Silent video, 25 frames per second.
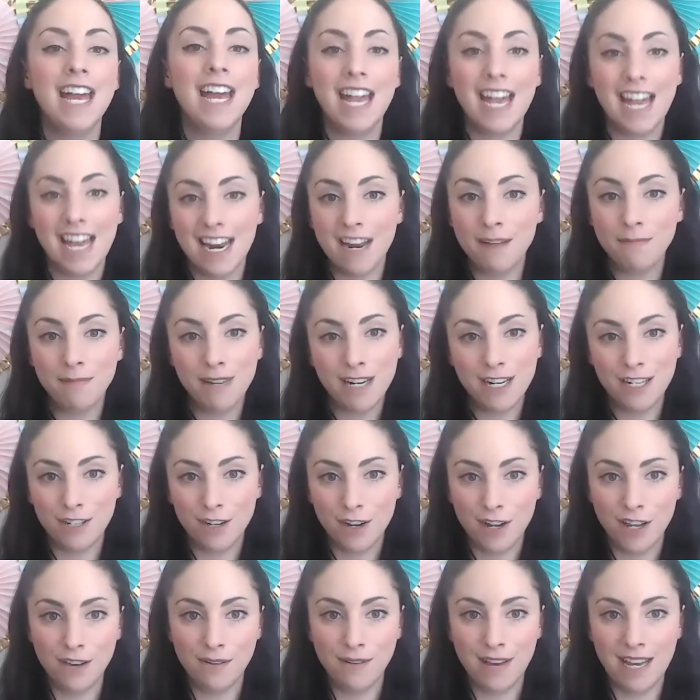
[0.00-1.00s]
and I'm going to show
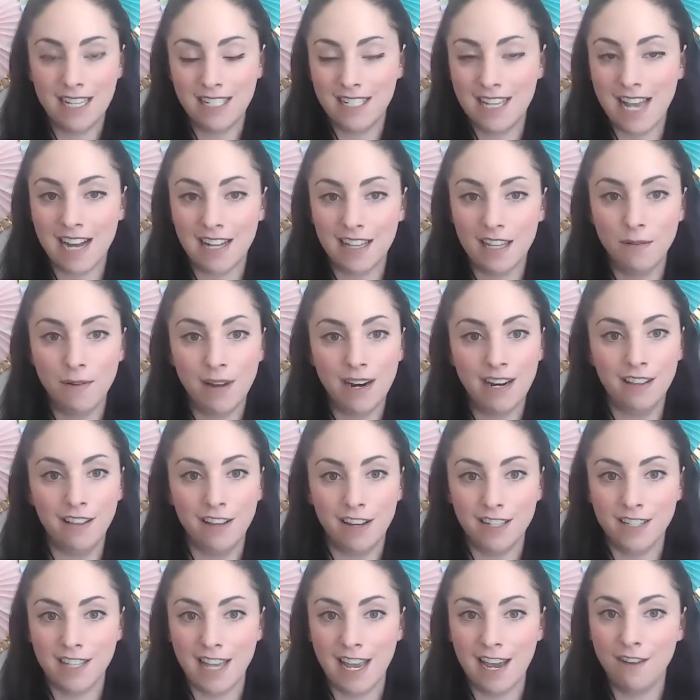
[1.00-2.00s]
you exactly what it
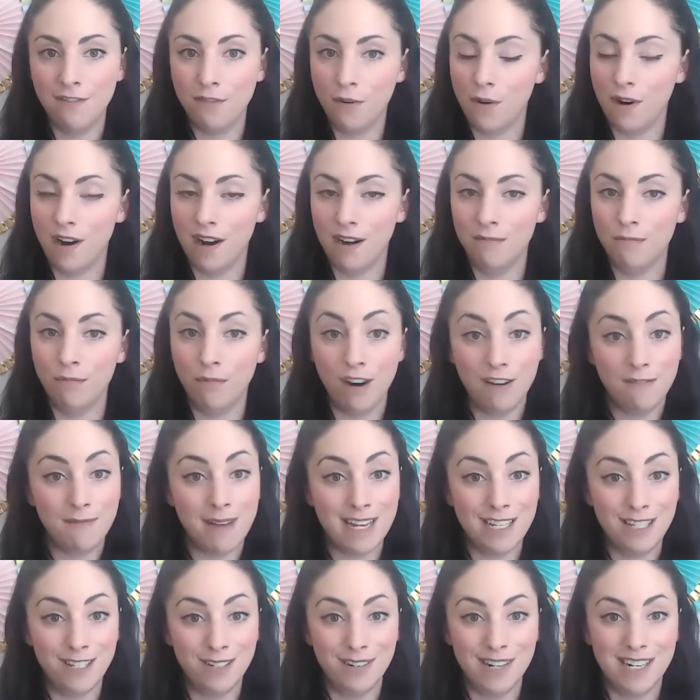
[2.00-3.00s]
looks like for one of my
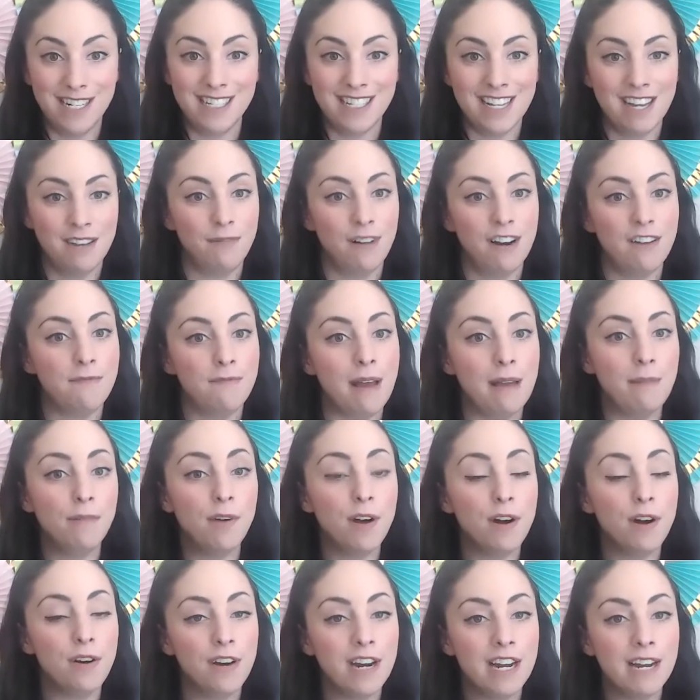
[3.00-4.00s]
students in one of my
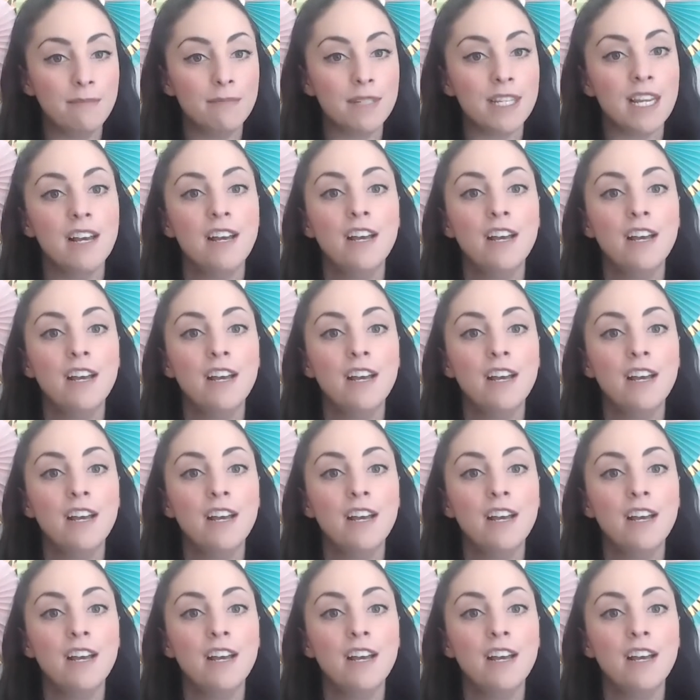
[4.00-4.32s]
programs